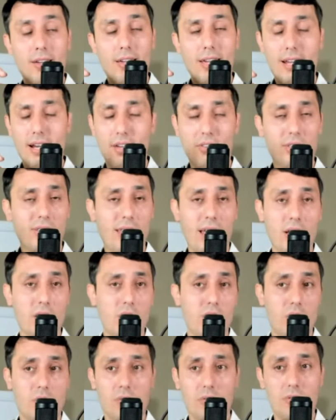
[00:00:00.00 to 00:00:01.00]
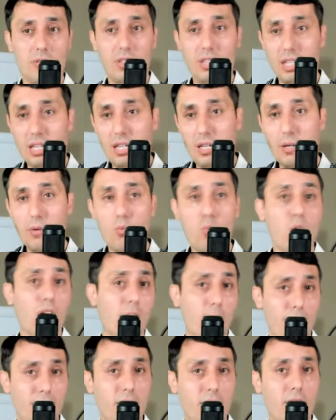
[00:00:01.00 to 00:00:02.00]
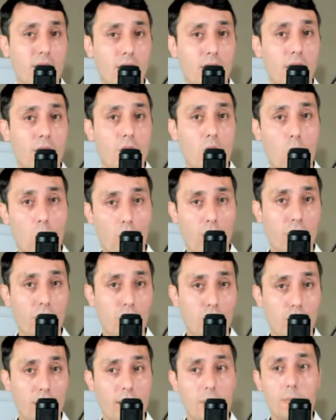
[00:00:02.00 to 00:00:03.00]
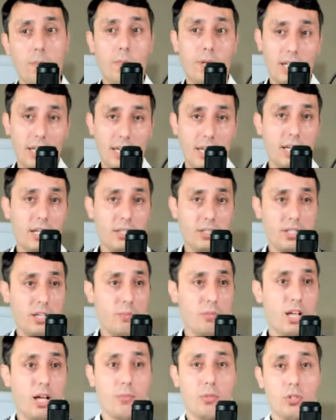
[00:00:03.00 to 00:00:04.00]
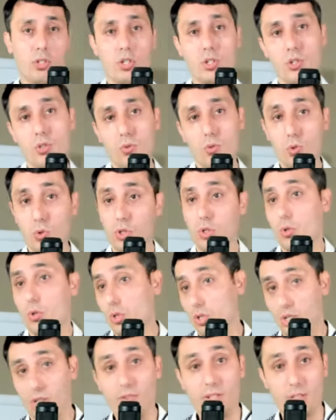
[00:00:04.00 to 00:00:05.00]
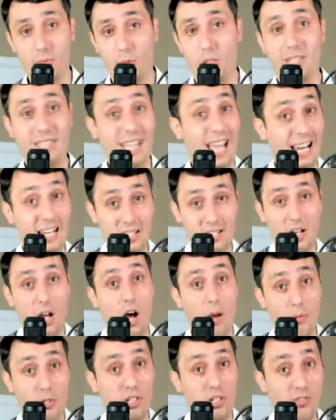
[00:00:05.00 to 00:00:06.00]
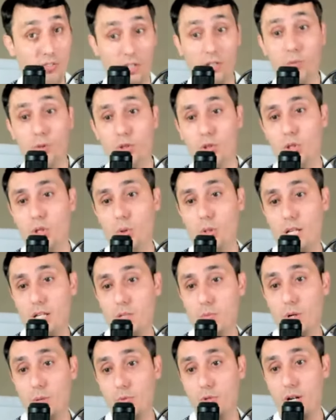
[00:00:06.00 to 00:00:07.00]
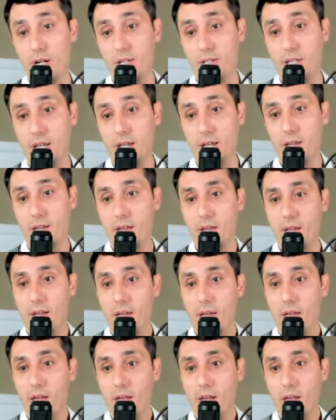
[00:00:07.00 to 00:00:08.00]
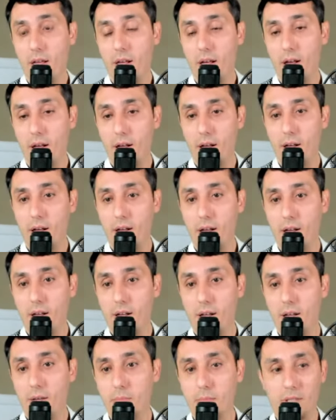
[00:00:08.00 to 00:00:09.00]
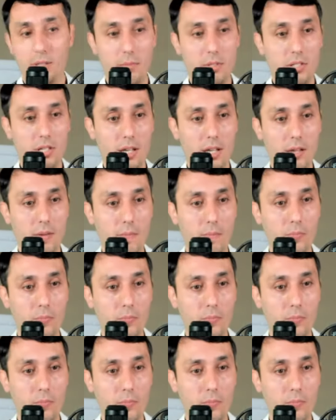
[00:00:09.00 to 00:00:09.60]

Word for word: And I think that is the recommended way of doing it. But again, at the same time, you can do it yourself as well. That is an option available to you. That's what I'm trying to say. Um, let me see.